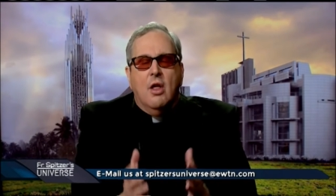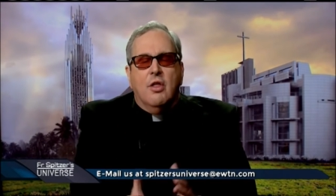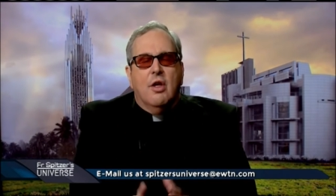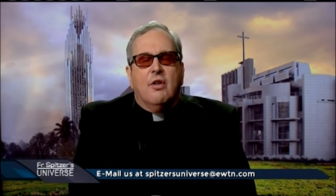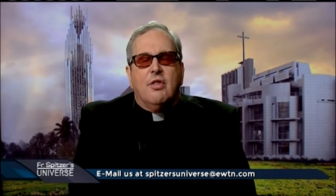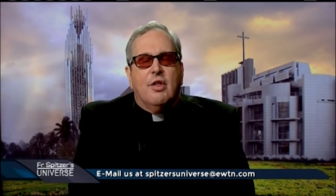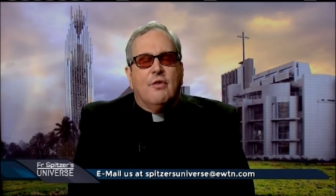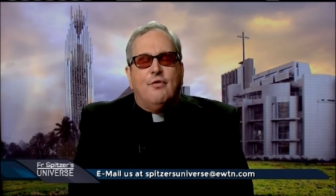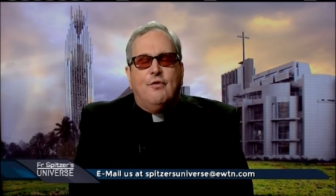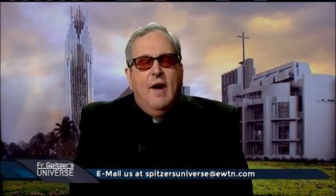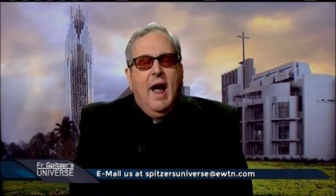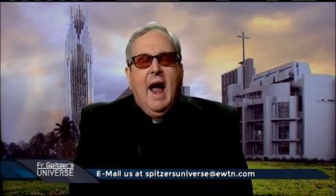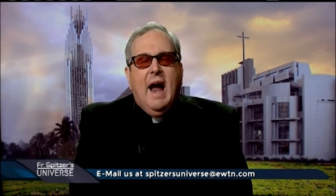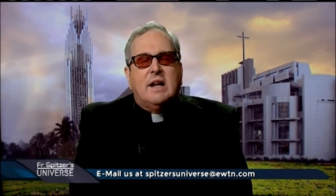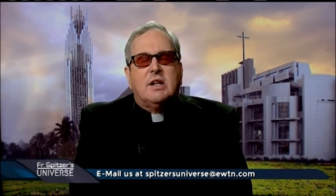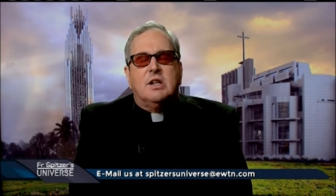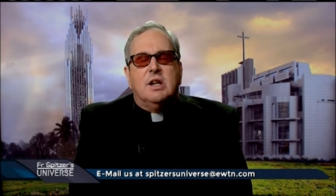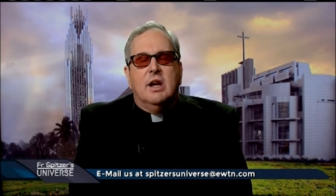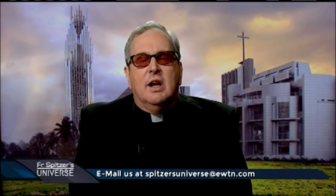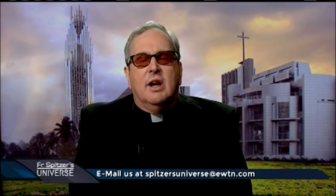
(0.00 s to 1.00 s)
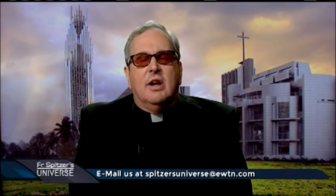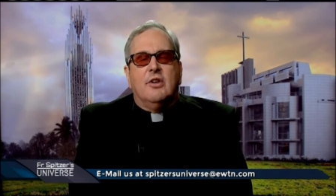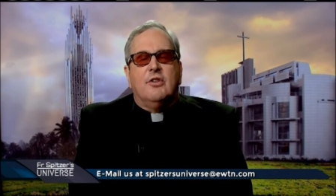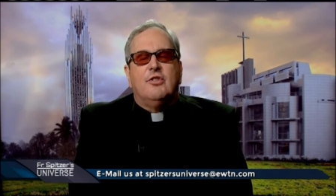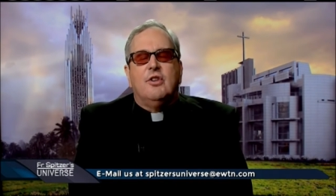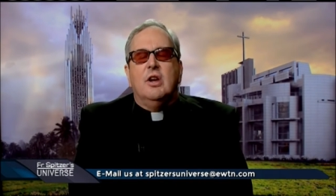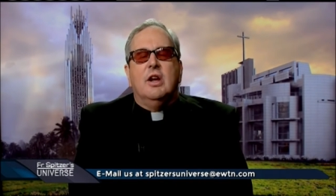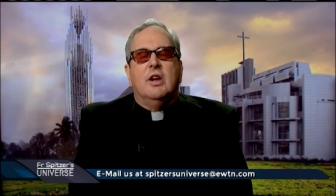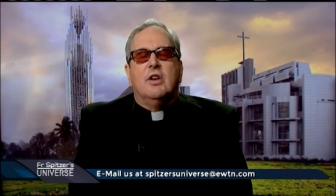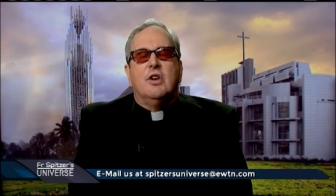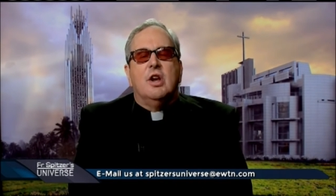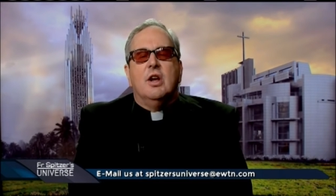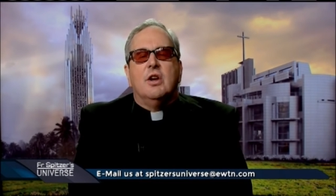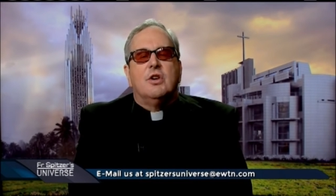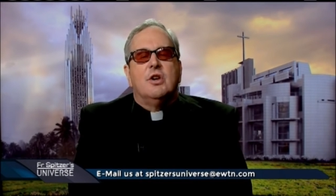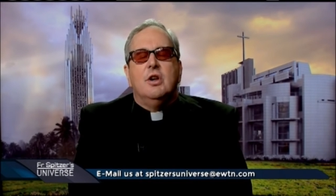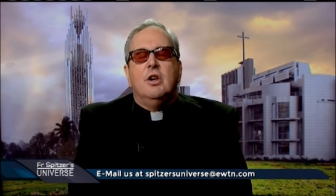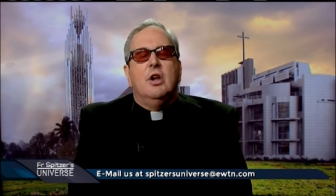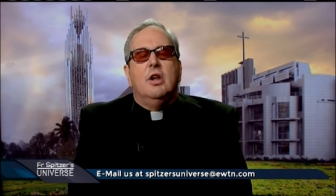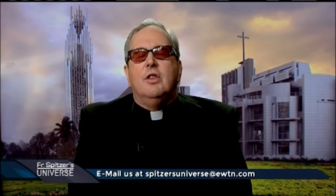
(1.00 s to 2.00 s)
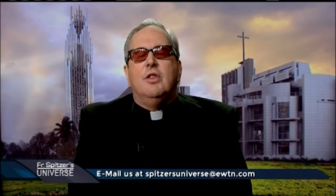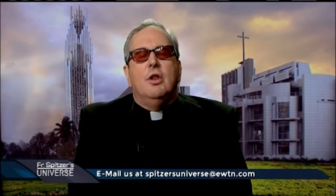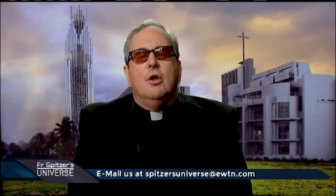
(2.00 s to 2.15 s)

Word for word: The the fact is, it, it, it